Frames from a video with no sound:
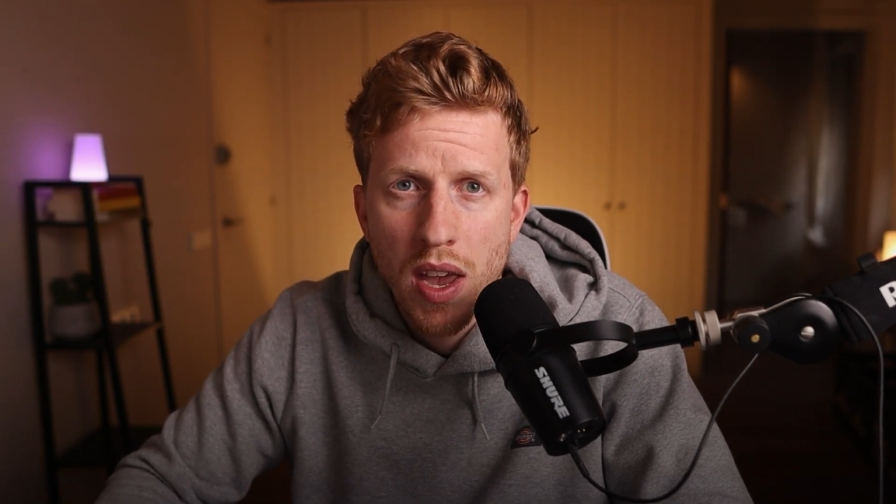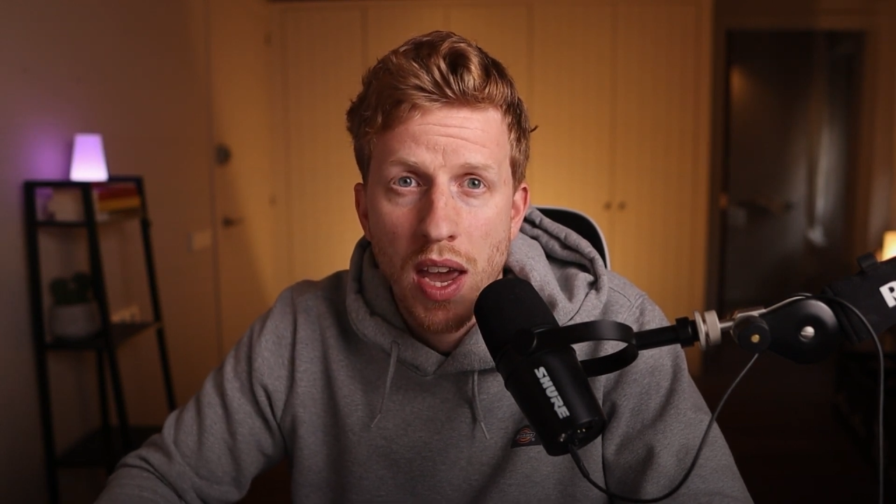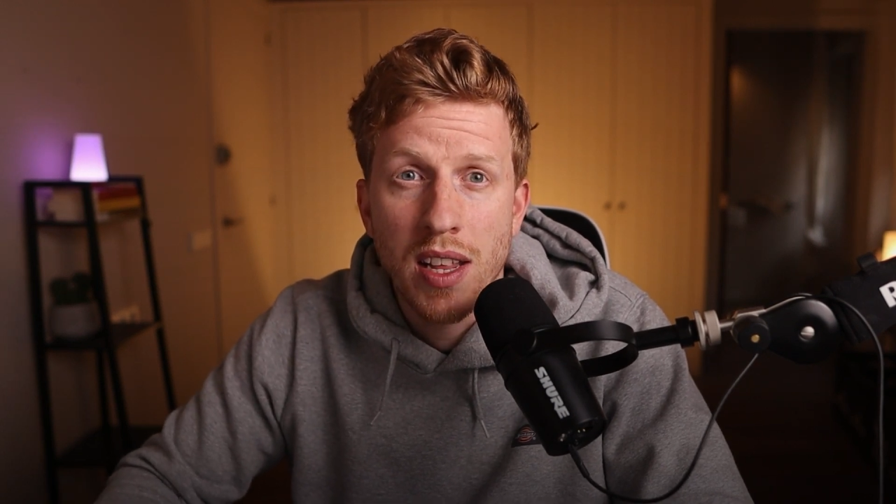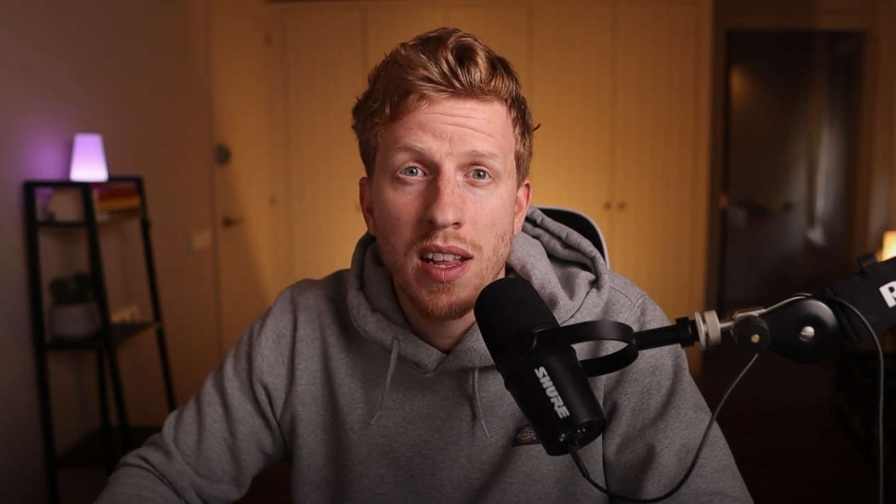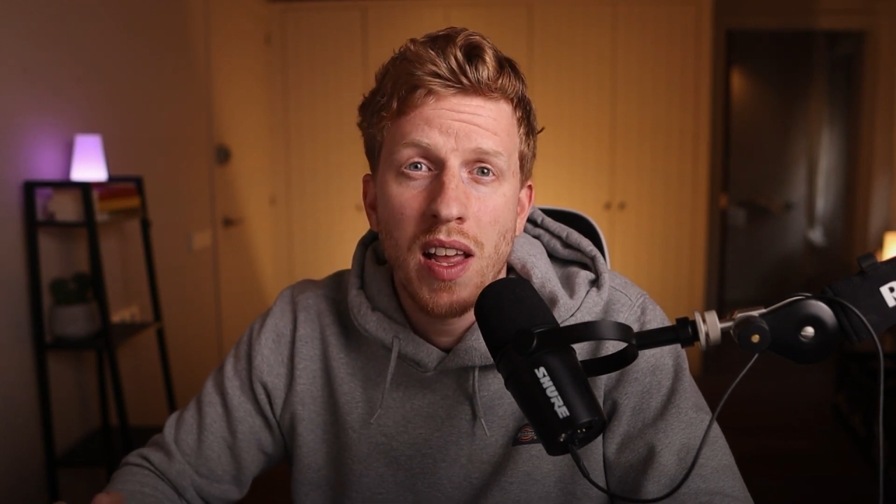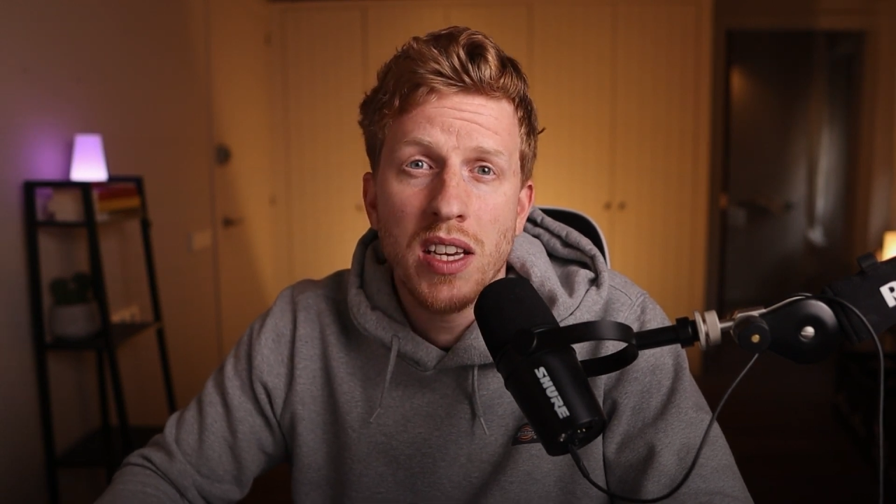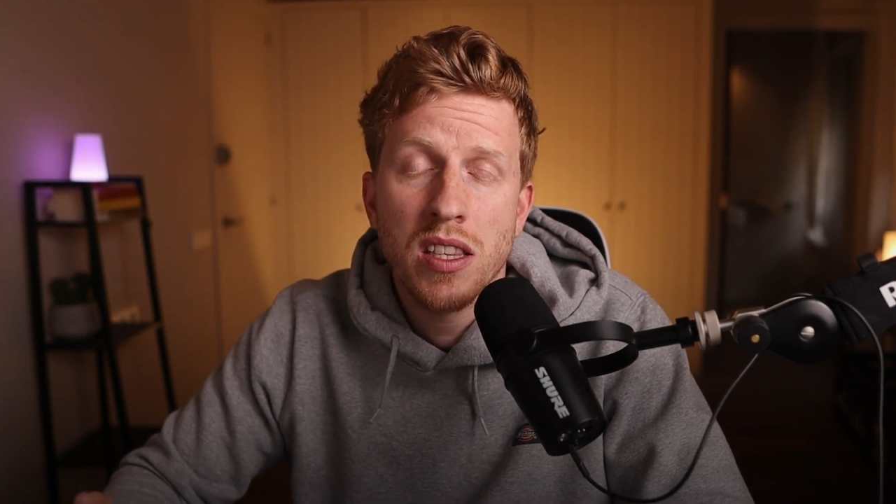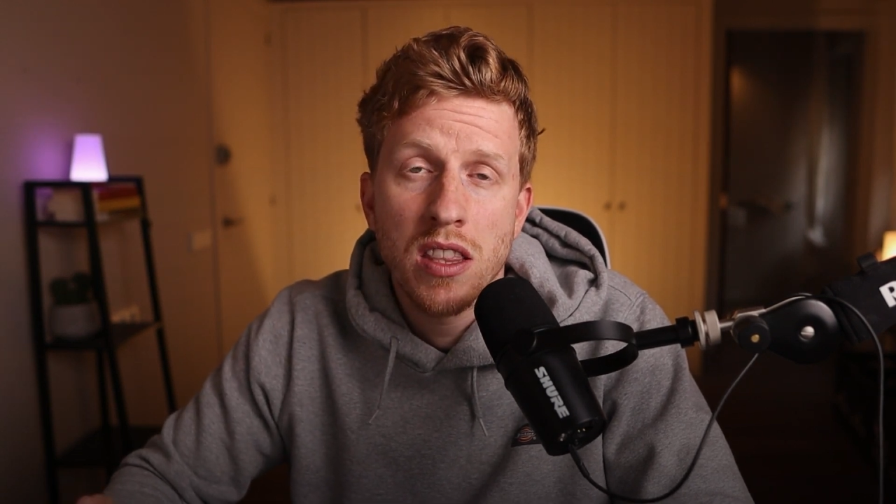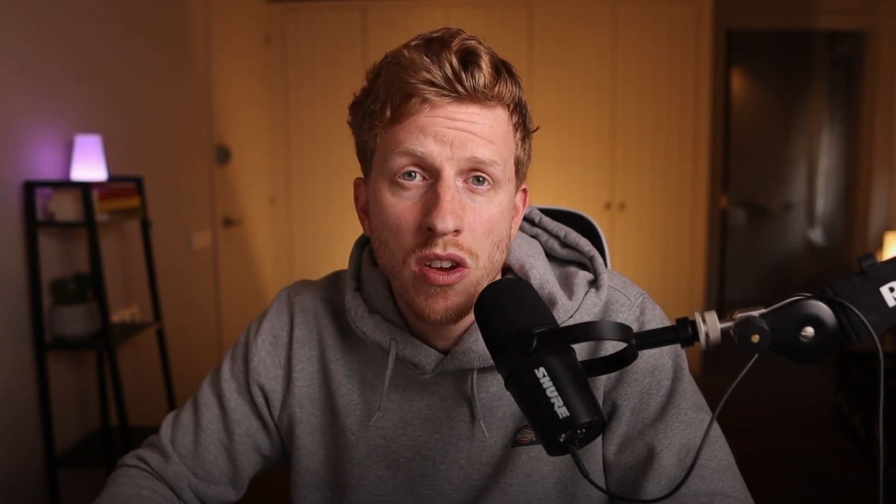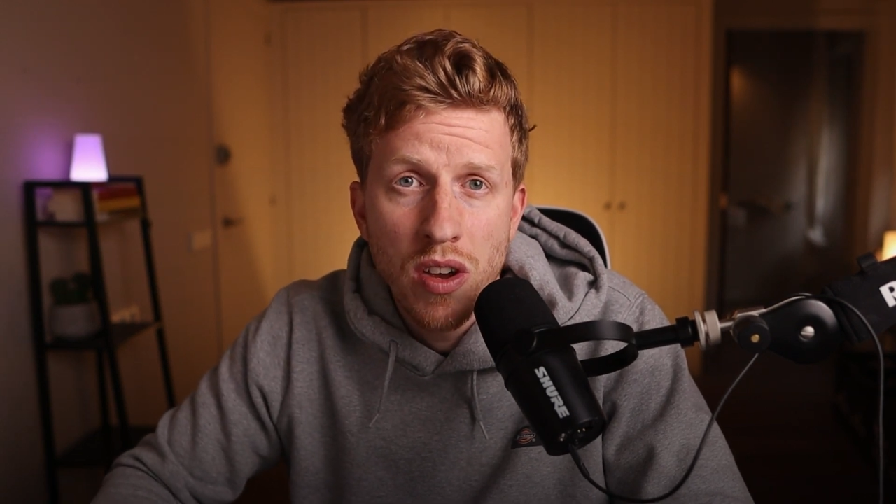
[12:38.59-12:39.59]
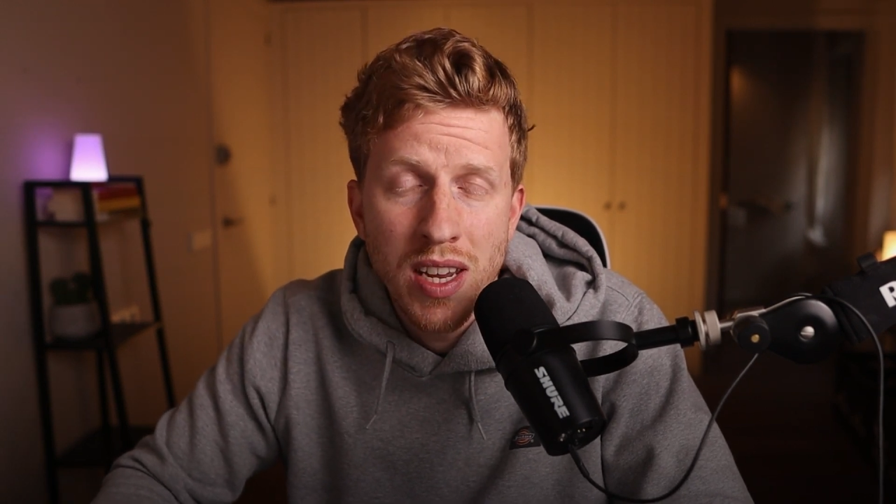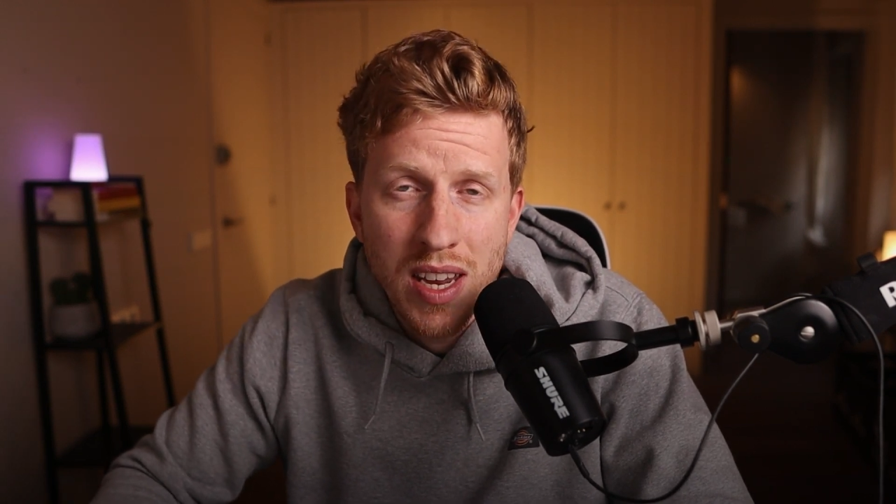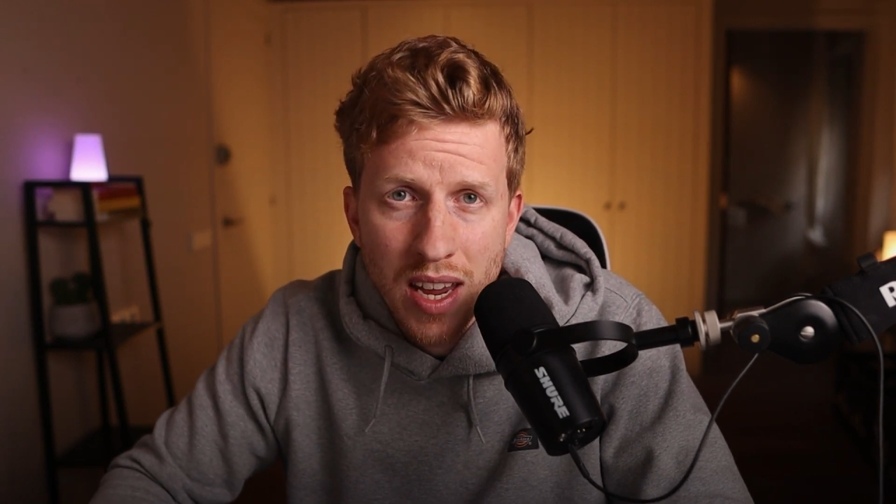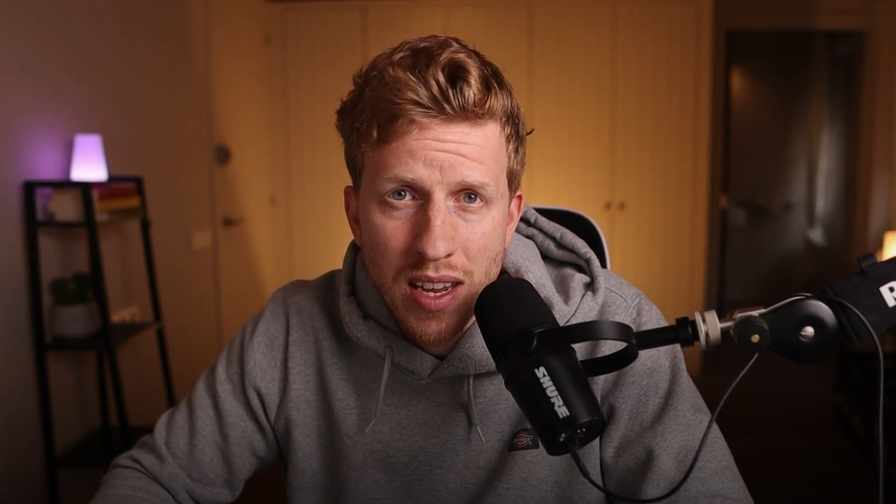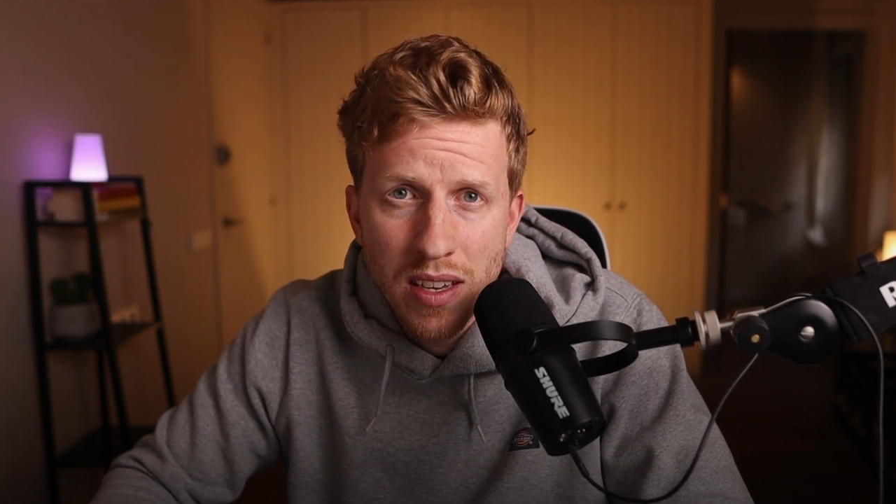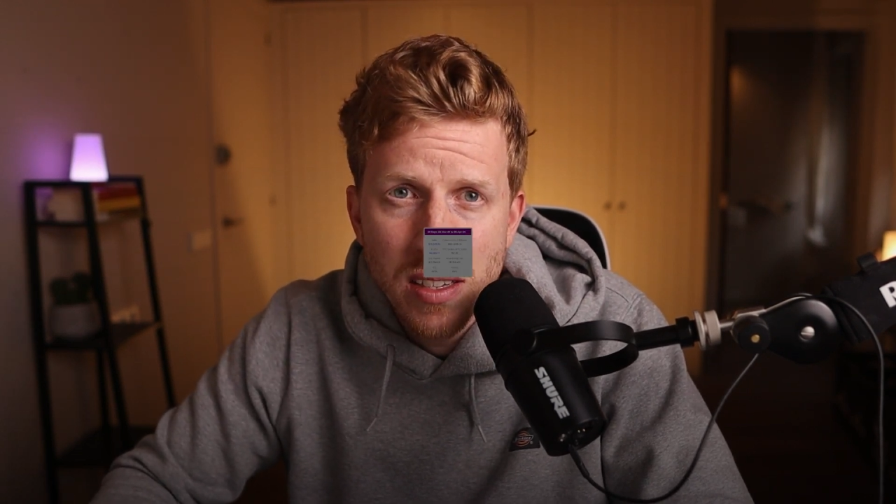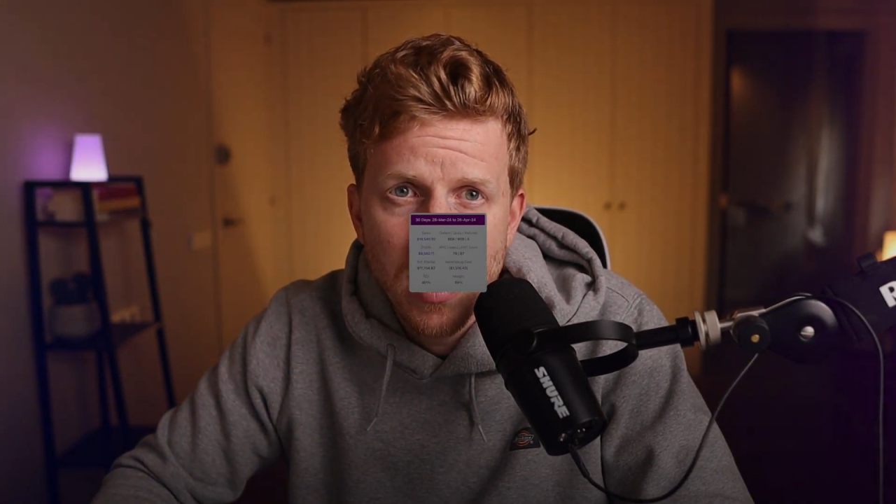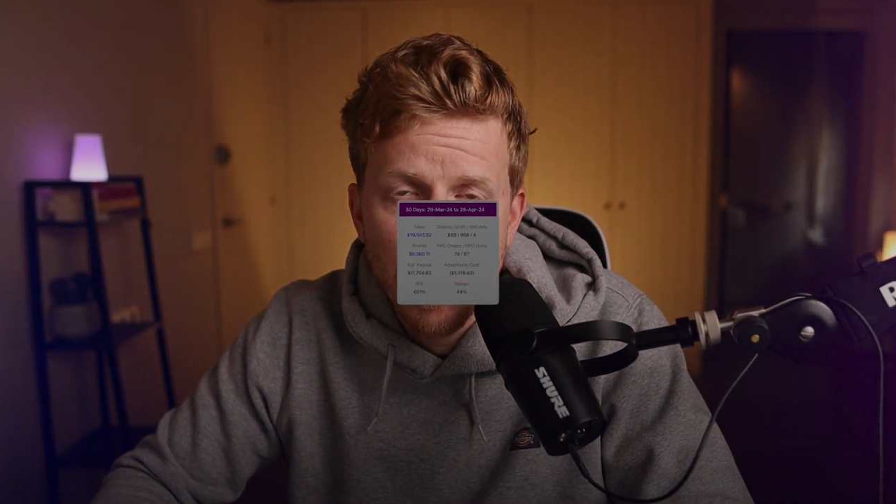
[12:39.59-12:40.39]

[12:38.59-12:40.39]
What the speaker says: and in the last 30 days,